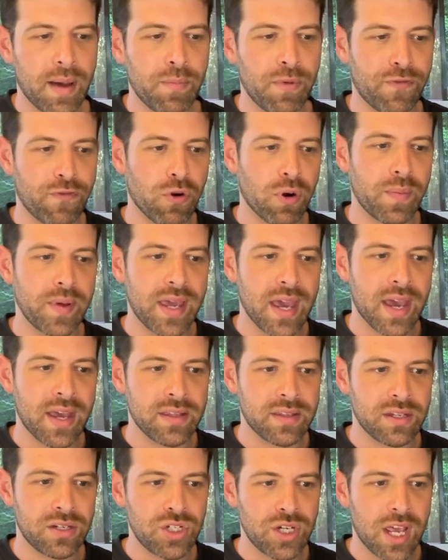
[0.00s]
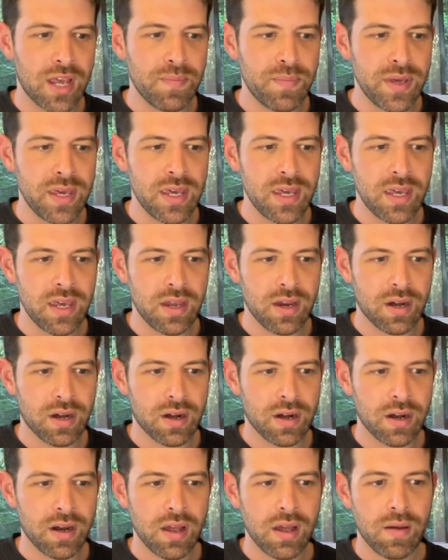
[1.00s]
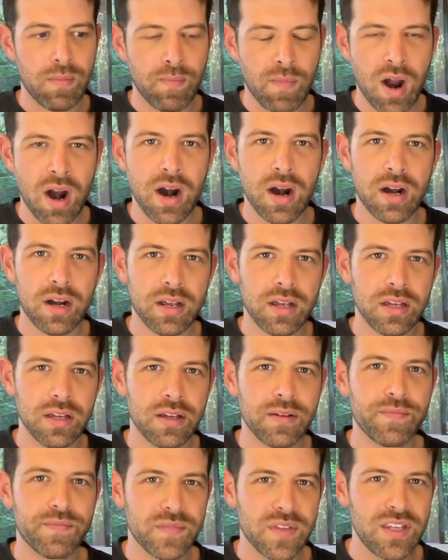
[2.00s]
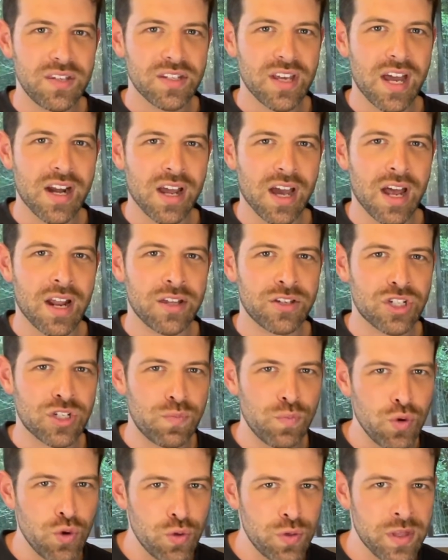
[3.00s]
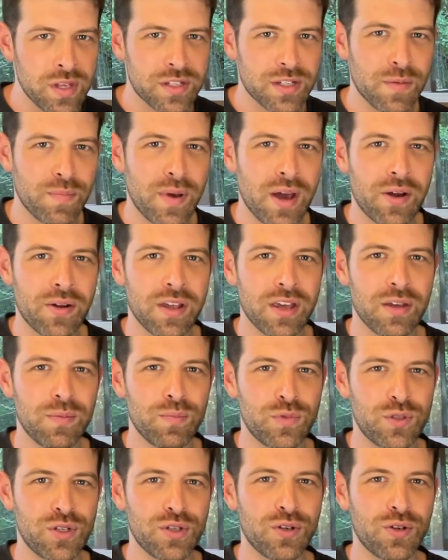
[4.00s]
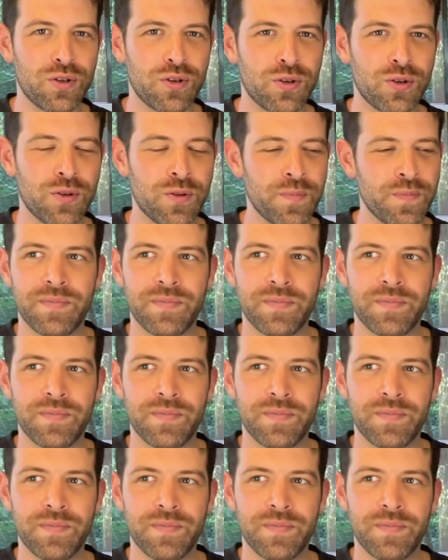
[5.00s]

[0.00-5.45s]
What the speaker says: Before we get into JB here, Mark, he's kind of got a smoothness about him too.